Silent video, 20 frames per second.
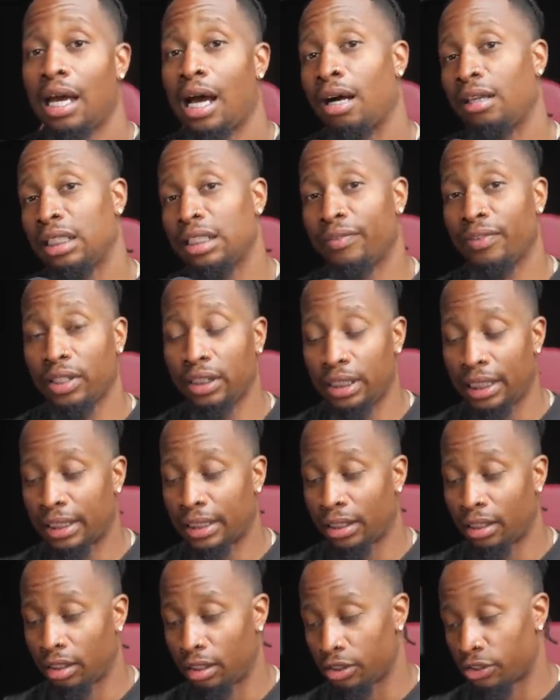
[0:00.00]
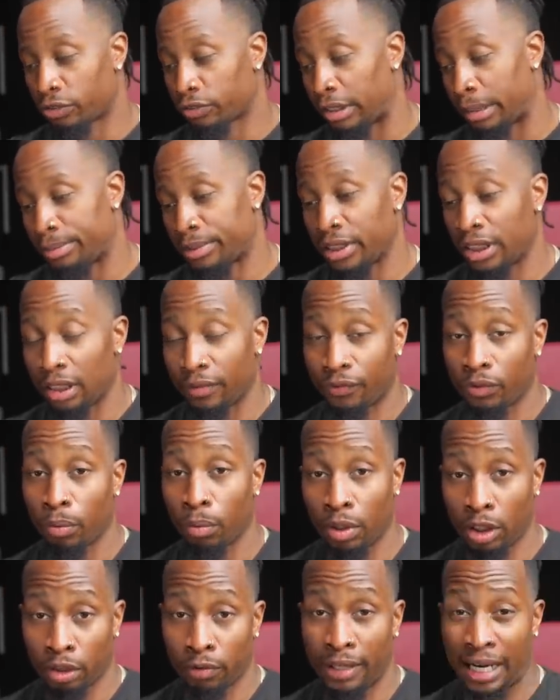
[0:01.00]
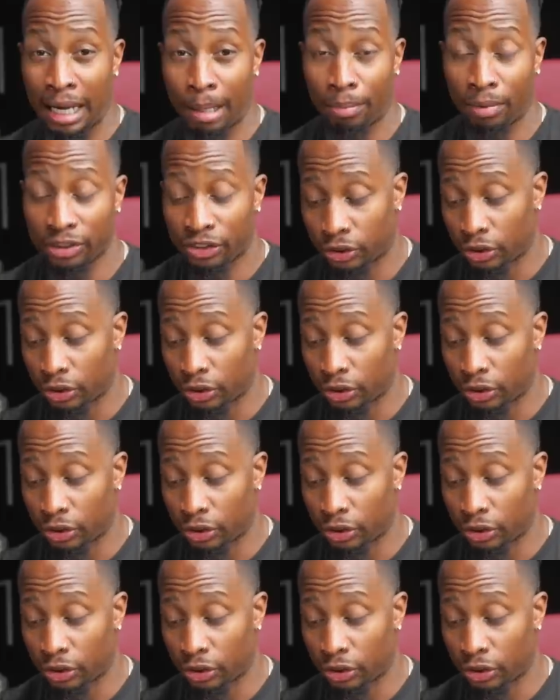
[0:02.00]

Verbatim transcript: I'll leave a link in the description if you want to grab one.